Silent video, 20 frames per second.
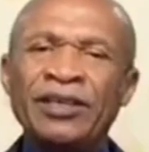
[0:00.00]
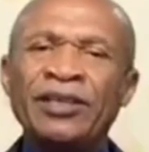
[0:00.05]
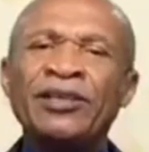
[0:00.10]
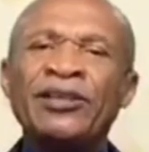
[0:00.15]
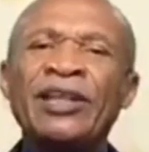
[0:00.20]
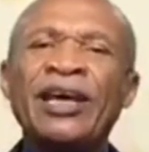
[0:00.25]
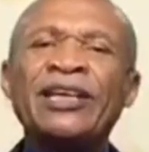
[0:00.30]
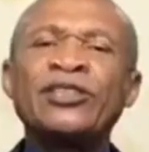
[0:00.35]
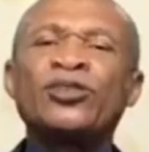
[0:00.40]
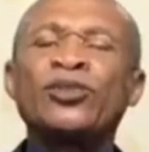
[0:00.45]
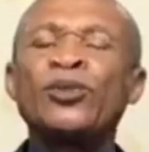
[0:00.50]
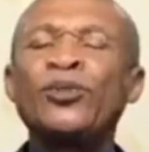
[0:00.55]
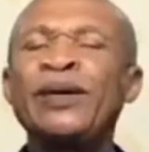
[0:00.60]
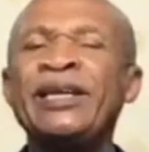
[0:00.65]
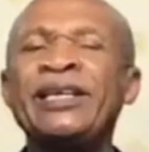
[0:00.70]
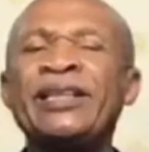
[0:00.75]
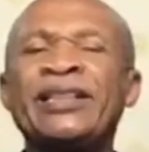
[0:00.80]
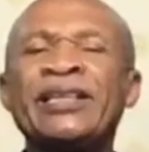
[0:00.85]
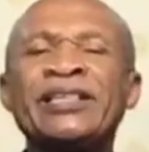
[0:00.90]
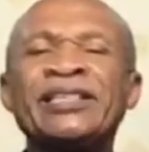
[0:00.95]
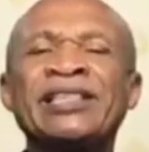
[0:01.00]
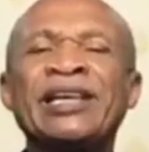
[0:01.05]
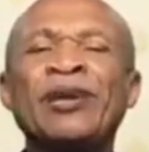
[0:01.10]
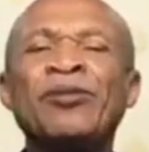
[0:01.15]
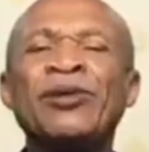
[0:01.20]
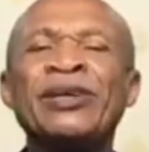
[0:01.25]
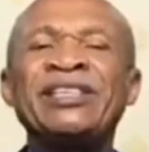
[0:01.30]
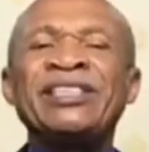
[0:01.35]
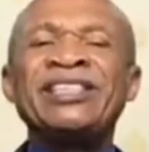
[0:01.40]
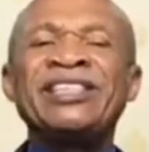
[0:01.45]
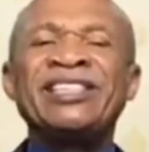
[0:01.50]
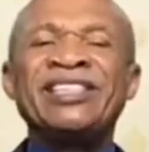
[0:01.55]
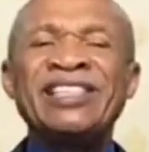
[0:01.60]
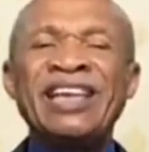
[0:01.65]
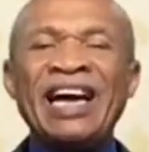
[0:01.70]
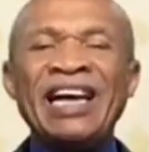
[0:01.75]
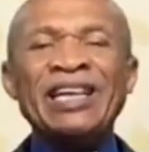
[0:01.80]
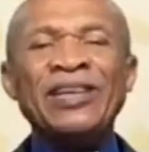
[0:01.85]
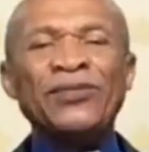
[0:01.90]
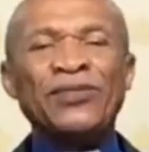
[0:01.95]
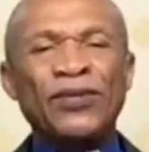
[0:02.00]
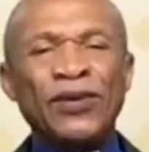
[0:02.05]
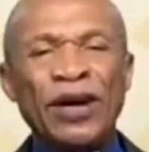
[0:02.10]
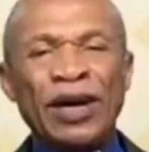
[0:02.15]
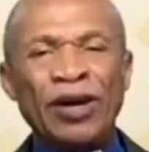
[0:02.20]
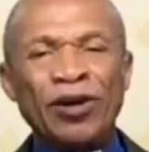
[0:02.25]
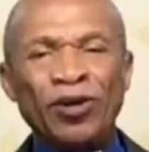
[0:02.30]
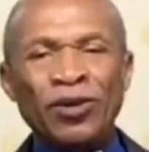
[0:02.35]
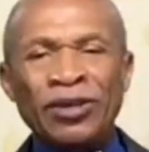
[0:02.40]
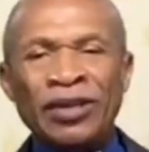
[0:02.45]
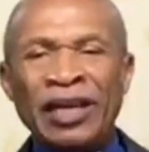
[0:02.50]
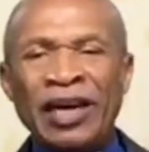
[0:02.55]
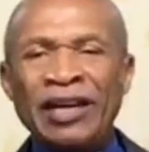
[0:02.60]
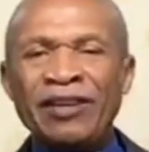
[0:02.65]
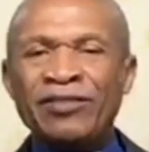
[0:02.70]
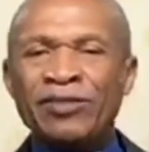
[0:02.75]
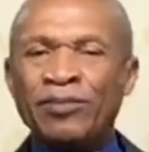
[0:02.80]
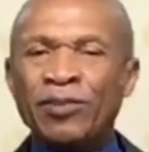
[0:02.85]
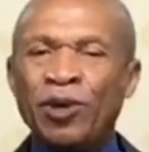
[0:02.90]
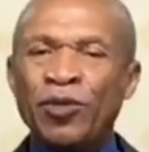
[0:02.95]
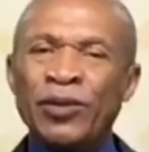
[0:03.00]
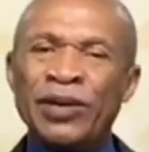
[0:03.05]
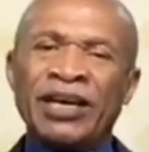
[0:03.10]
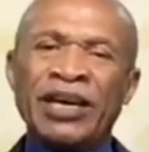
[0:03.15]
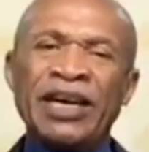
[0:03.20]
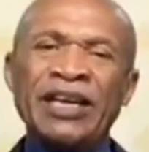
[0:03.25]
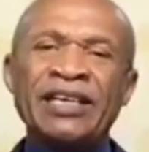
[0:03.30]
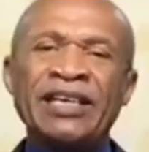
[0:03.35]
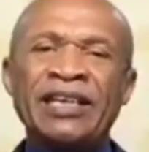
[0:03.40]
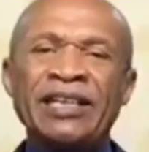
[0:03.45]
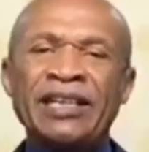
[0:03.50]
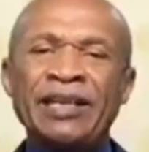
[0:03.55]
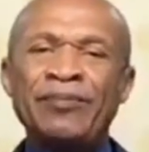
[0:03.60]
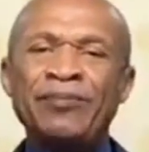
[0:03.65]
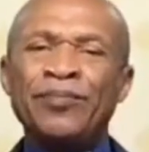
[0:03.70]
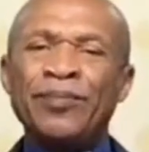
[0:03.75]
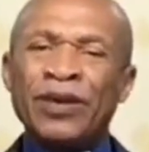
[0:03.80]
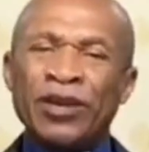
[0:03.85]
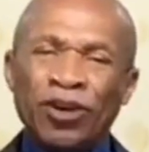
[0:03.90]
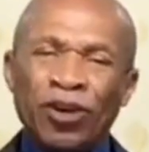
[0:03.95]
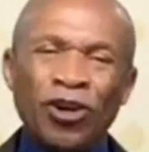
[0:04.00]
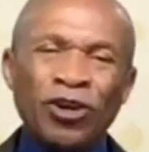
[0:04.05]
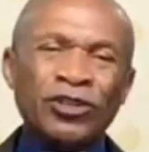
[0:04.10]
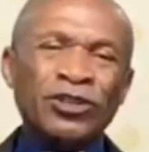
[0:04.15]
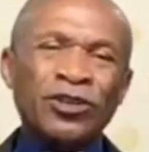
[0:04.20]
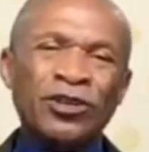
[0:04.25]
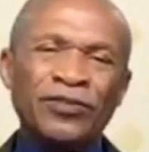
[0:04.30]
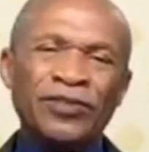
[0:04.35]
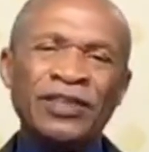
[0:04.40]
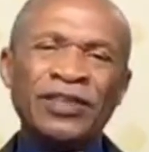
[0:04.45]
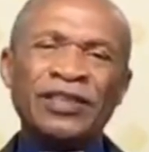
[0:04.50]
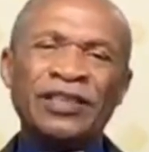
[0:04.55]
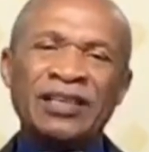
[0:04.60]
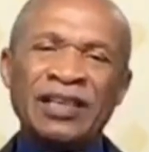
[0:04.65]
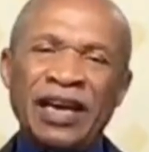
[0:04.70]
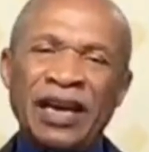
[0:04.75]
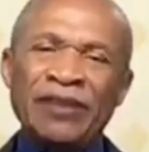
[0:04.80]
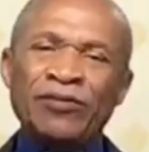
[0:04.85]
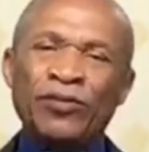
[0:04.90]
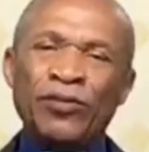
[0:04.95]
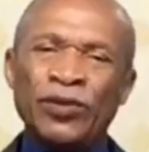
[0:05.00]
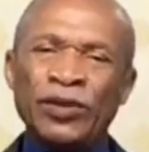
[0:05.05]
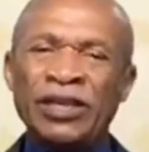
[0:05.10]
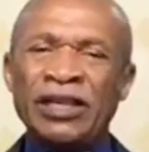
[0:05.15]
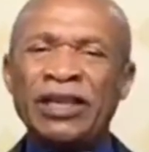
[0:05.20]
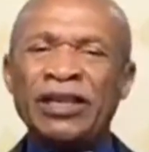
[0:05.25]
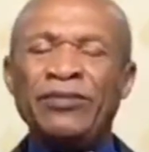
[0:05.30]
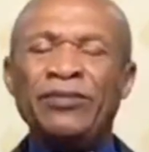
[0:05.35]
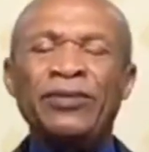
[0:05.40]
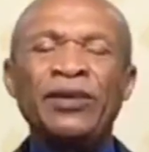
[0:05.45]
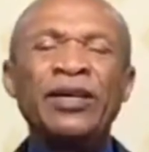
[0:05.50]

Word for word: There are too many things that were designed for our own lives, but we can't get them because of the life we live.